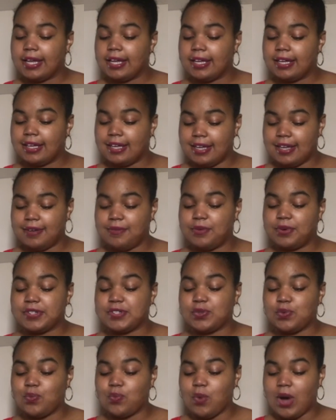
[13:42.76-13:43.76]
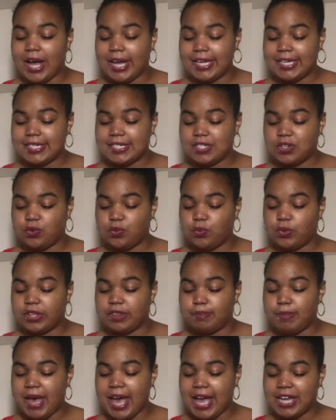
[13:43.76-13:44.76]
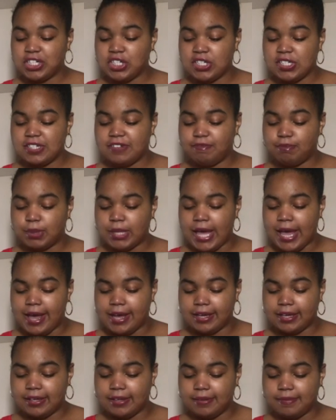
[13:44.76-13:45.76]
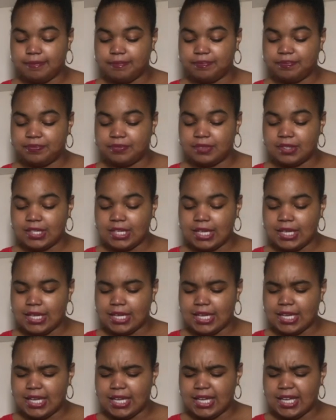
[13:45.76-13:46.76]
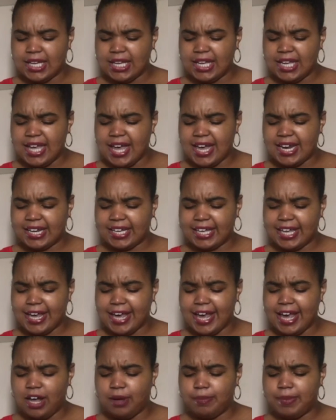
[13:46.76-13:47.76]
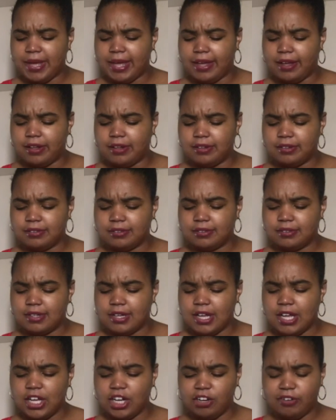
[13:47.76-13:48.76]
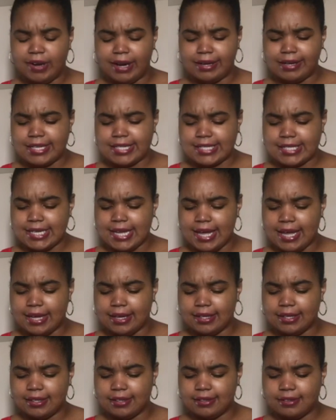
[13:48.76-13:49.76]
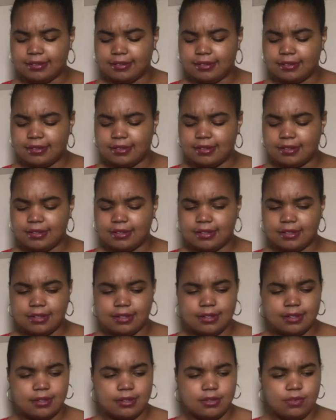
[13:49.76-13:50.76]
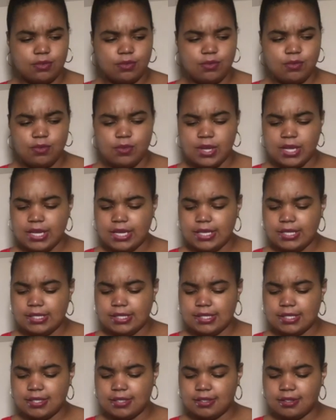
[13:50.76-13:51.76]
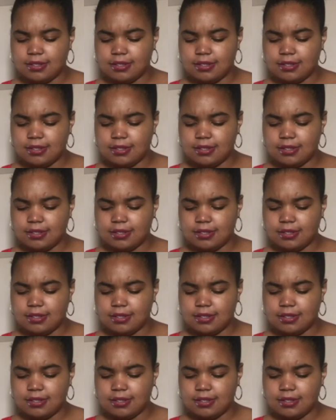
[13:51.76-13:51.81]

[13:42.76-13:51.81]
He was white with patches of black. He had a cowbell hung around his neck. What?